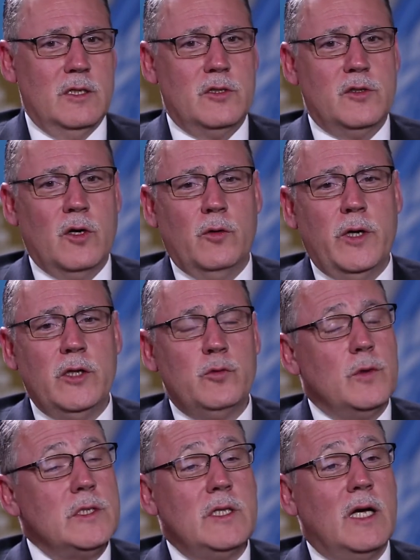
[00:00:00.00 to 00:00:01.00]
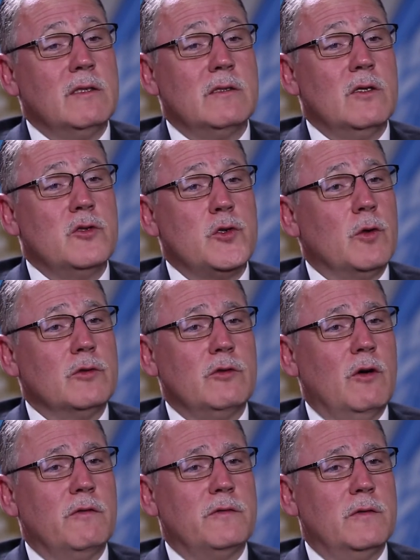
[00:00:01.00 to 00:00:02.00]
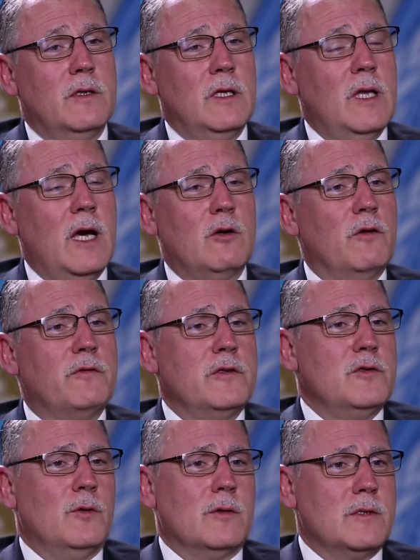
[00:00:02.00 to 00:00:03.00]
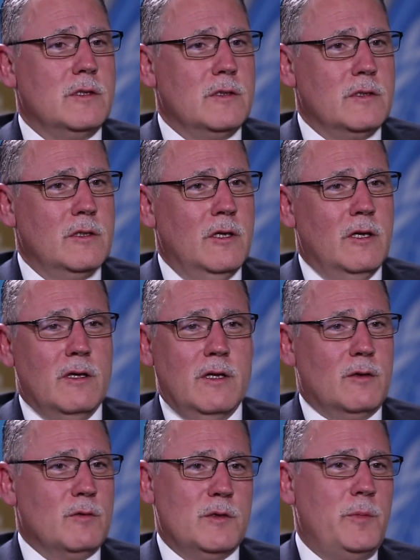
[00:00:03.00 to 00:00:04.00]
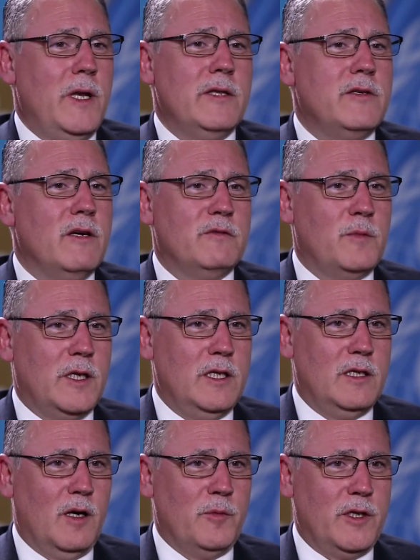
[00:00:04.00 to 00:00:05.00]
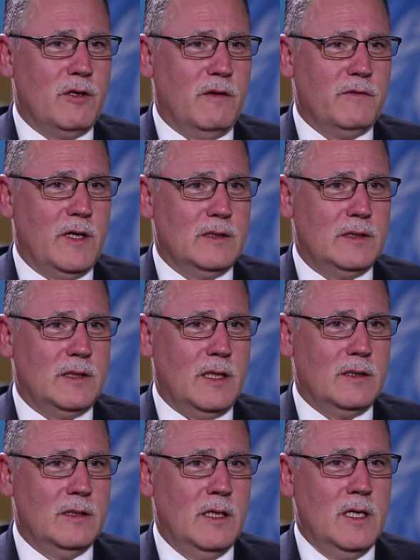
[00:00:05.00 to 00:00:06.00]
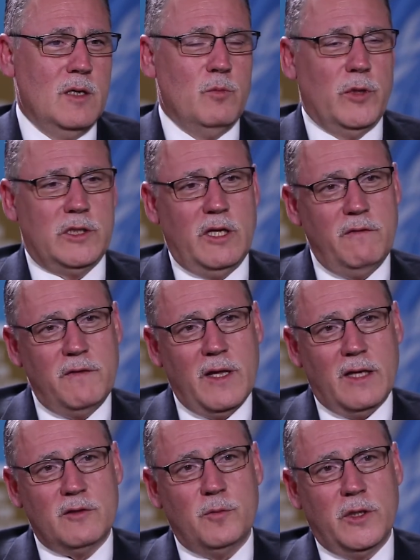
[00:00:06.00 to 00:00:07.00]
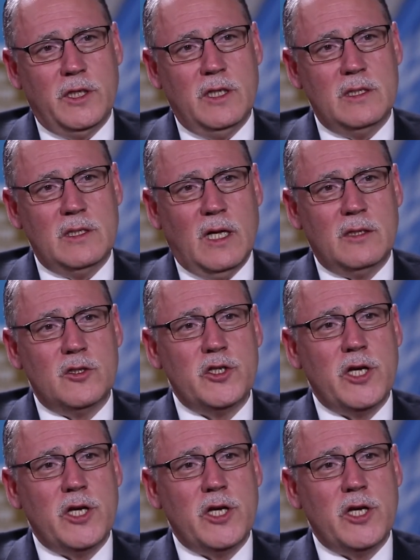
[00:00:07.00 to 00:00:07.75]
So it was not short of lack of resources. There was plenty of money coming to Afghanistan. But if that money is not